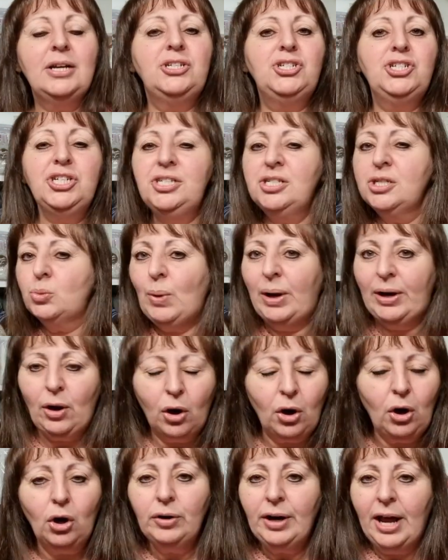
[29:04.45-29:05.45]
And she just went
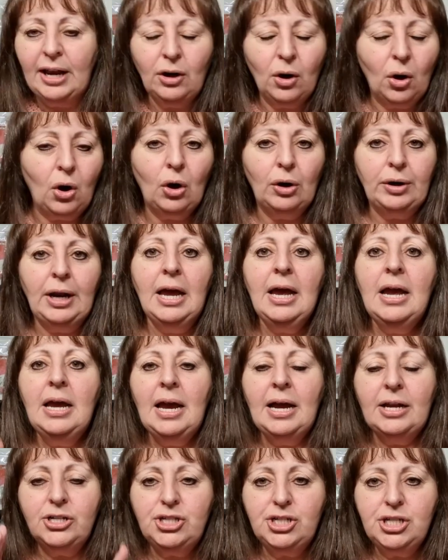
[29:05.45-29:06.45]
on and on,
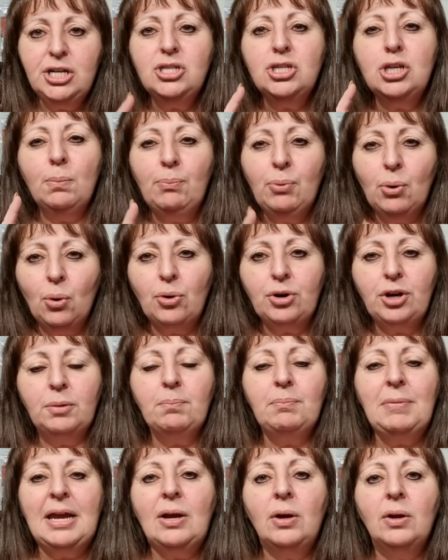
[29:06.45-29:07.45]
and she supported
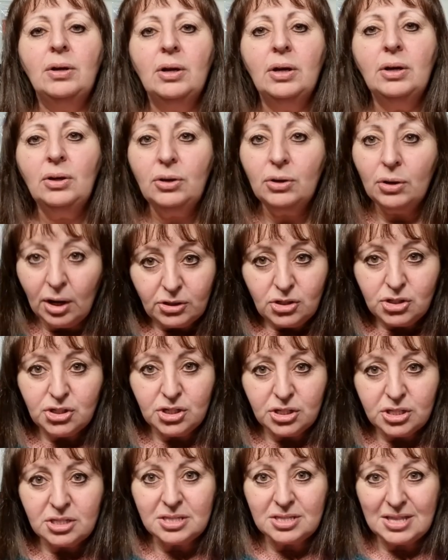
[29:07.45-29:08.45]
me, not
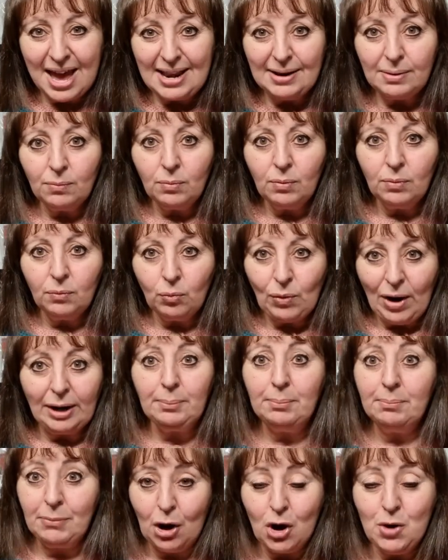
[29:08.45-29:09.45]
just that
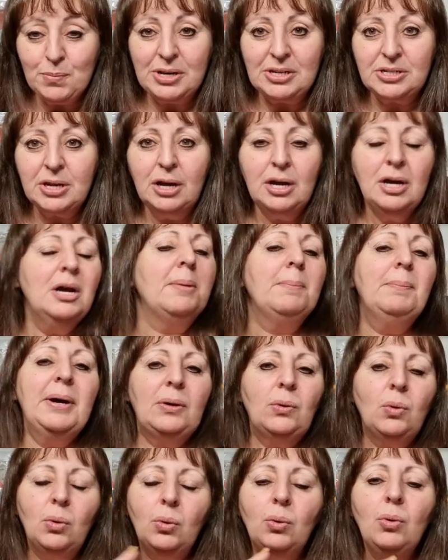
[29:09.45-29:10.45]
one moment,
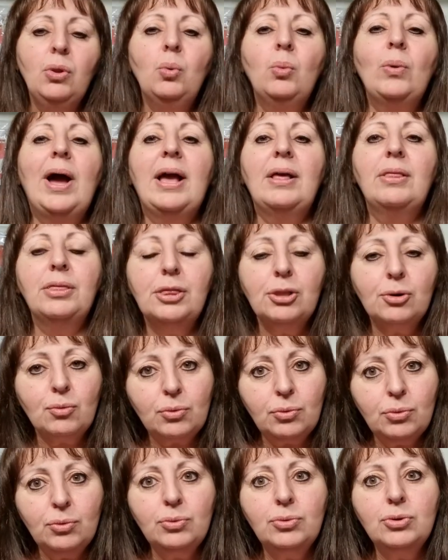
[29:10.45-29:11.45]
but all the way
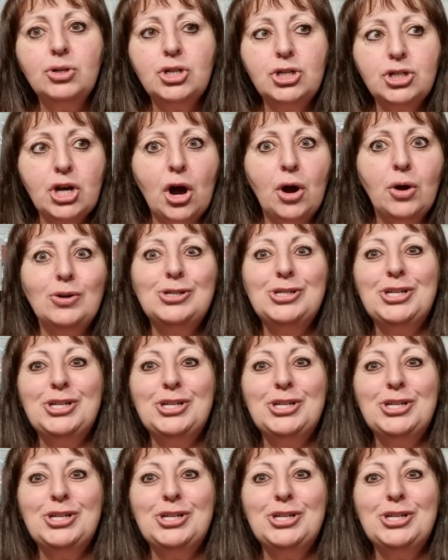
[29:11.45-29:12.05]
through the show.